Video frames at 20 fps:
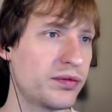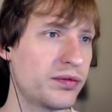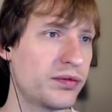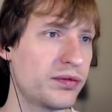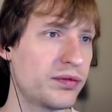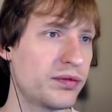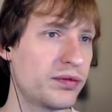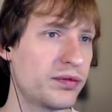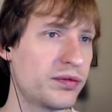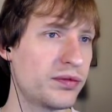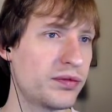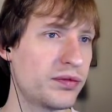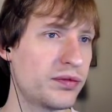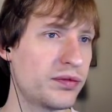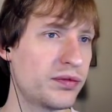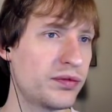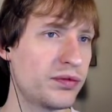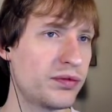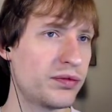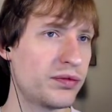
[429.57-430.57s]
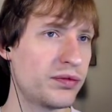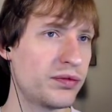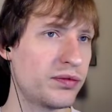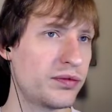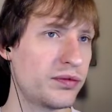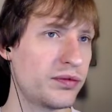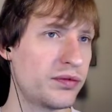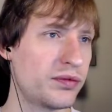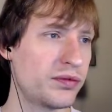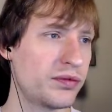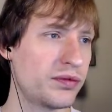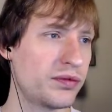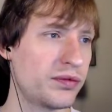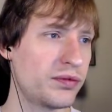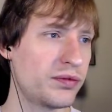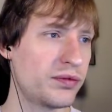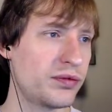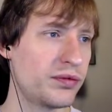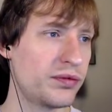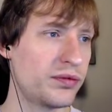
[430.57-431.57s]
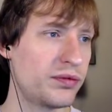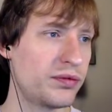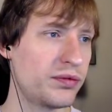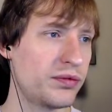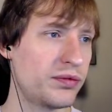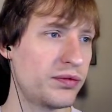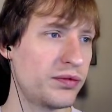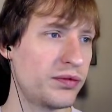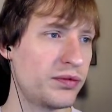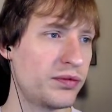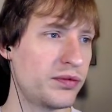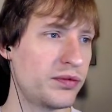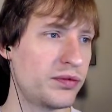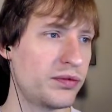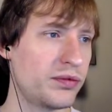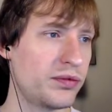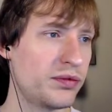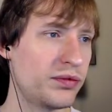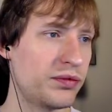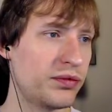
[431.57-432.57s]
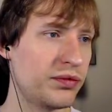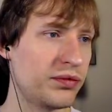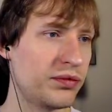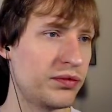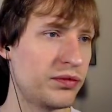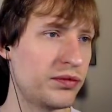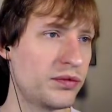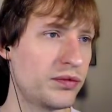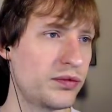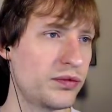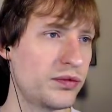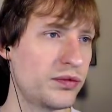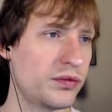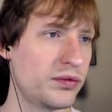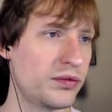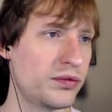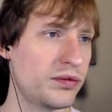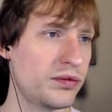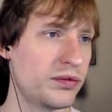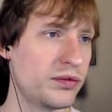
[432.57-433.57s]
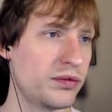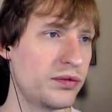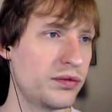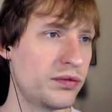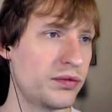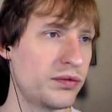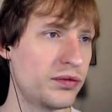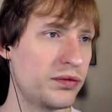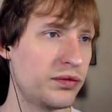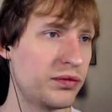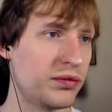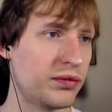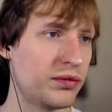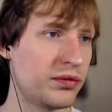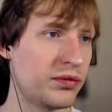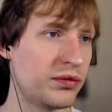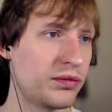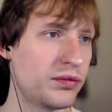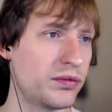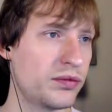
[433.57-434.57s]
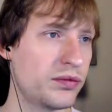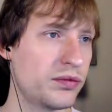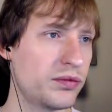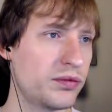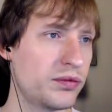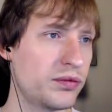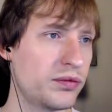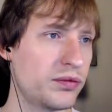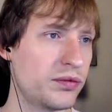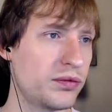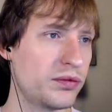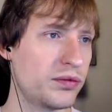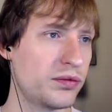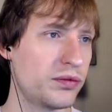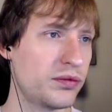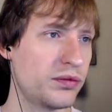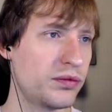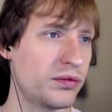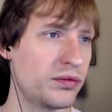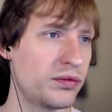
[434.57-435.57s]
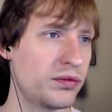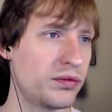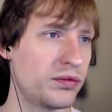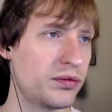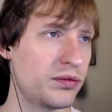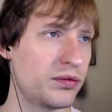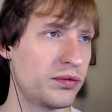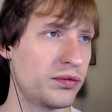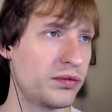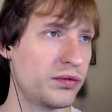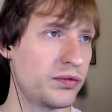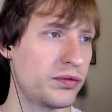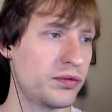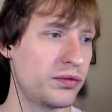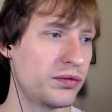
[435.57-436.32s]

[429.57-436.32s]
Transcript: Nobody speaks.